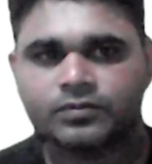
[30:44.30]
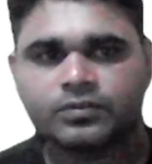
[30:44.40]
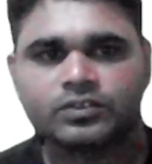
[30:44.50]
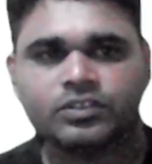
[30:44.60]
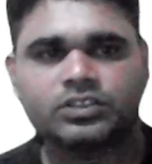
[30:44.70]

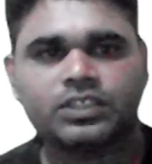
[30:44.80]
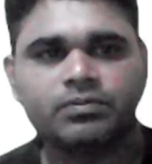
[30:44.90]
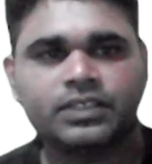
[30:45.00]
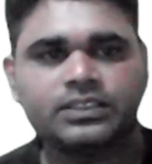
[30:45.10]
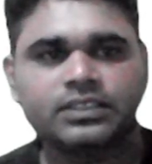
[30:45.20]
Just
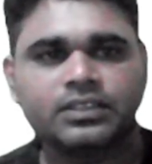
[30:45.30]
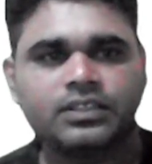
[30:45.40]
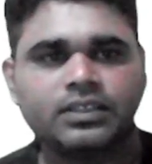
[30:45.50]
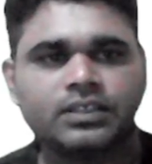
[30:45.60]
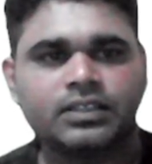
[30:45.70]
imagine.
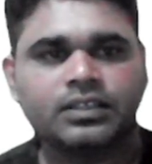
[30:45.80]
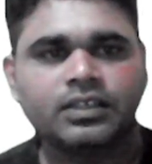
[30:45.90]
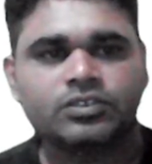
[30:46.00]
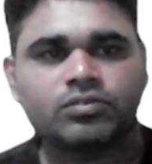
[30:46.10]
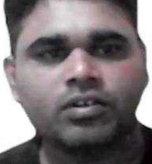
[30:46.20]

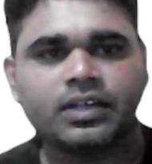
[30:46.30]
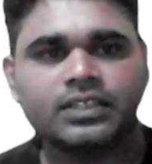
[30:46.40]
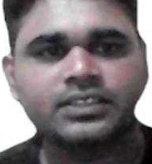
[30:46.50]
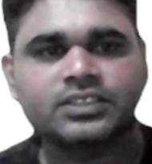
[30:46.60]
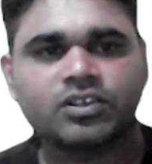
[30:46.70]
So, look at
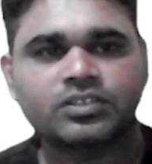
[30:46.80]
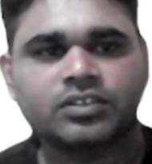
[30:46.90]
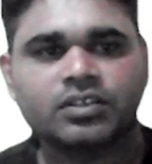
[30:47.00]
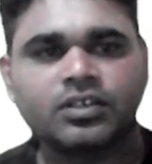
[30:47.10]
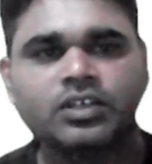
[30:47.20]
this
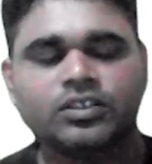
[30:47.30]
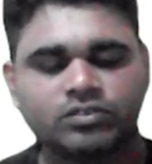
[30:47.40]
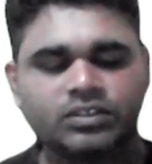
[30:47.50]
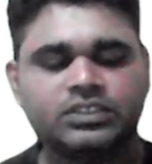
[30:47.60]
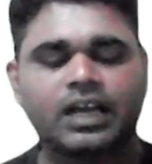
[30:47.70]
structure. So,
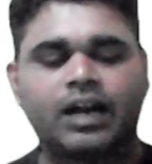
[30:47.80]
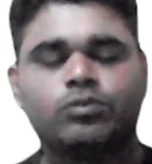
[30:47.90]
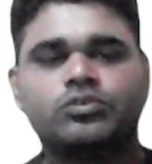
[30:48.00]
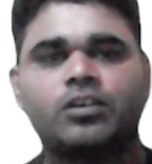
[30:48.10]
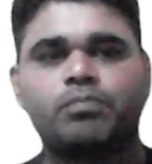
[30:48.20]
this
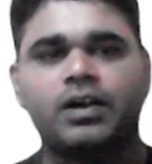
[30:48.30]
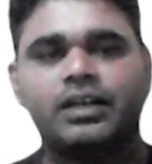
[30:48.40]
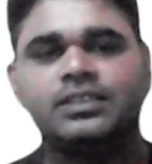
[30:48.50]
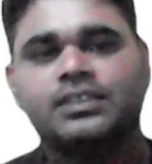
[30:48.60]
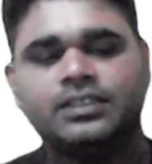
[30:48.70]
outer
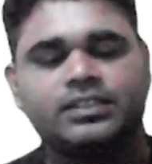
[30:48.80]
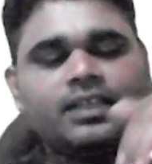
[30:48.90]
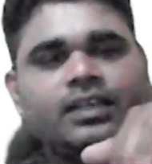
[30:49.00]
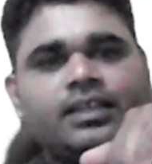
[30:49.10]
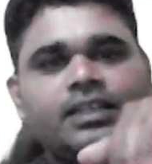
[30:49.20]
part
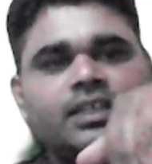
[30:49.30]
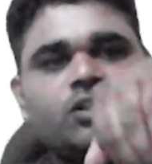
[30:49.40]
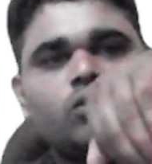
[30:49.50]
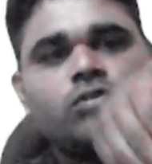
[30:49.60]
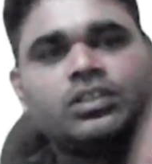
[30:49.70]
they
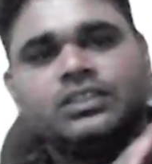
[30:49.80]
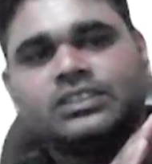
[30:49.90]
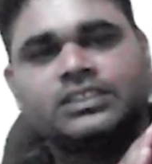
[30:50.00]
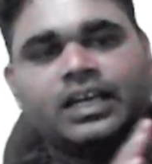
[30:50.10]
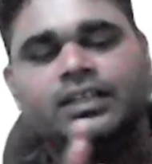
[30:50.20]
intrude
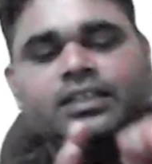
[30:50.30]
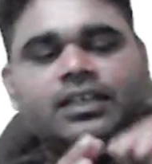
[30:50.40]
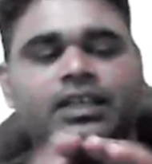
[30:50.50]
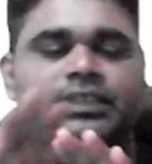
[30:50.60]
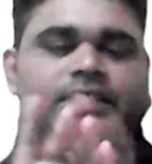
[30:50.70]
inside,
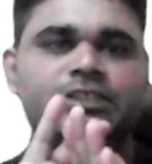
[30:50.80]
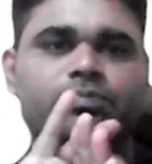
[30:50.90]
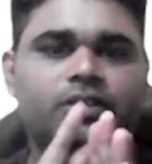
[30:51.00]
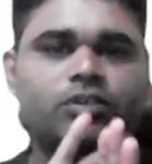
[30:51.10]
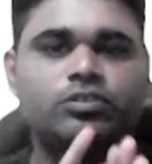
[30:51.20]
and this
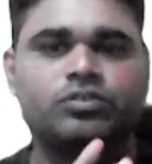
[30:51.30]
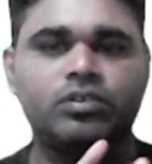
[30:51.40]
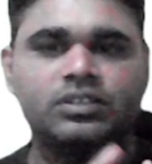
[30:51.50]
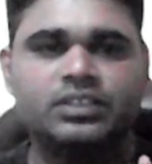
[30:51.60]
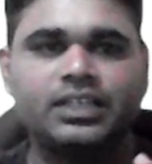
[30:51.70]
part
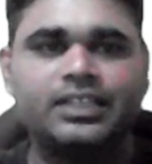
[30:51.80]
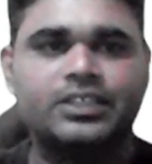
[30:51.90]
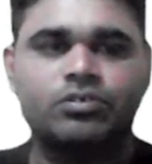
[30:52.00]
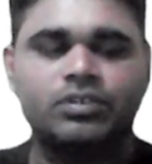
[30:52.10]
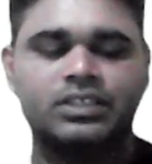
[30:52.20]
also they
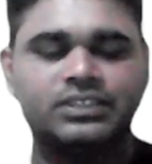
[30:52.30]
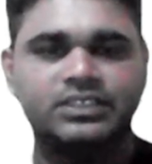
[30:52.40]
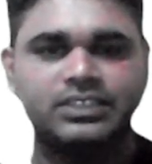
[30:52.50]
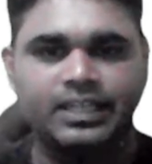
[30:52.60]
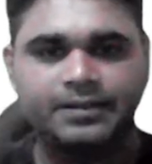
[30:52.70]
intrude
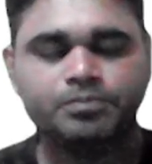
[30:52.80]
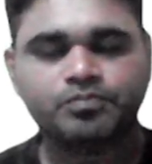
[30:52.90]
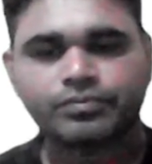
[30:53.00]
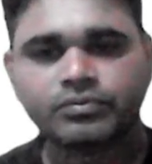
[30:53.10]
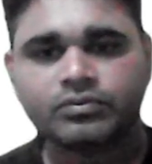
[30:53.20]
inside.
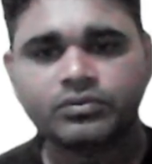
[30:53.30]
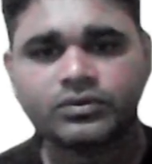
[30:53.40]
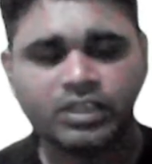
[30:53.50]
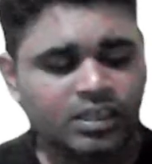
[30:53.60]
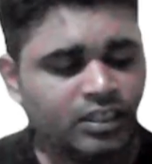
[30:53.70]

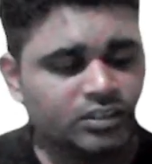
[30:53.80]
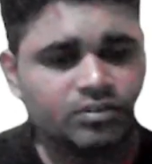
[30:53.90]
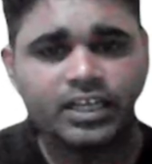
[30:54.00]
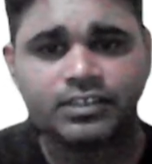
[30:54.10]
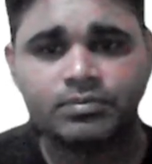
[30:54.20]
So,
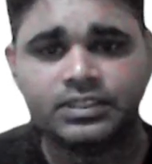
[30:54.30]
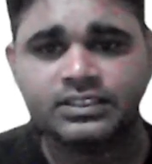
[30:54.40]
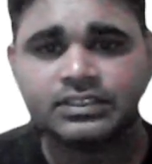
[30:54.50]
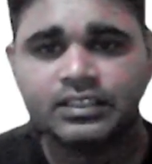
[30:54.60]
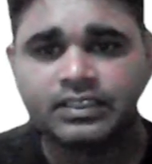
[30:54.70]
that
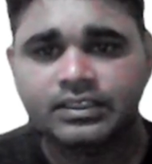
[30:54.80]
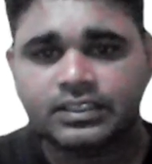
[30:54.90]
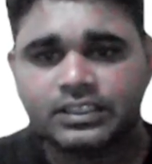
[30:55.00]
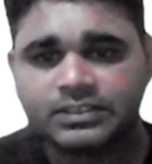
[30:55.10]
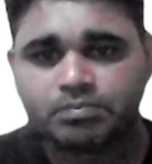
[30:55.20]
means
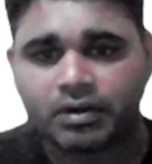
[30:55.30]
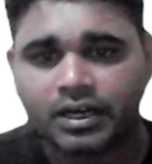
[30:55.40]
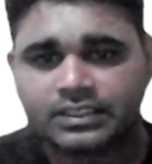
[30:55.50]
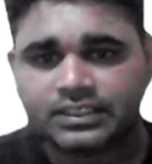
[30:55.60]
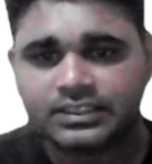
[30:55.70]
this
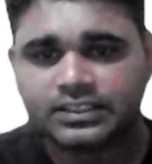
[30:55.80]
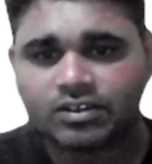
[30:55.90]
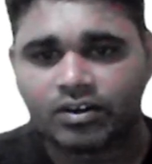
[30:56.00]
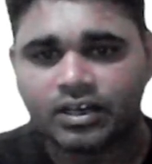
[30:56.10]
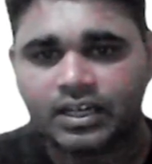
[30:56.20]
part is
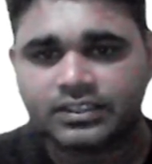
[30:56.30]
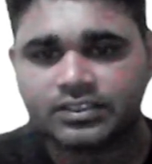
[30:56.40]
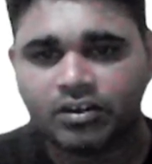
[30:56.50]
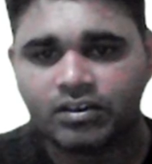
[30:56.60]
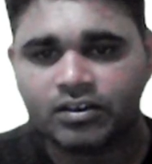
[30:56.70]
called as
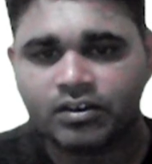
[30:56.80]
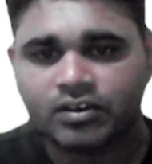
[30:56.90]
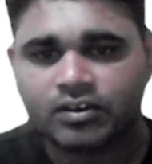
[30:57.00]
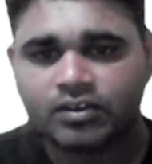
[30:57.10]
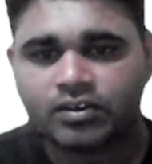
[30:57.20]
the
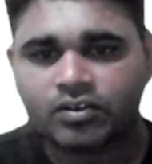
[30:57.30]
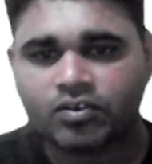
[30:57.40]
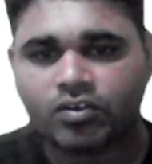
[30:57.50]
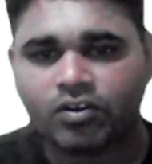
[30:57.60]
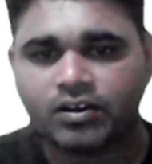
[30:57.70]

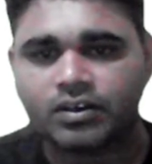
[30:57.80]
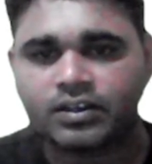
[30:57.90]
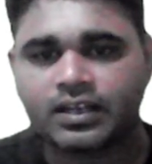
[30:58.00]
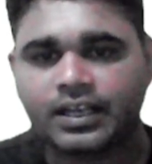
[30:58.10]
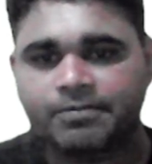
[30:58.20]

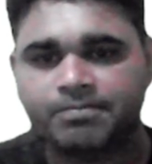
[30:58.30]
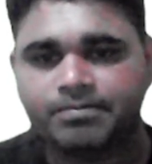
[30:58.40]
concave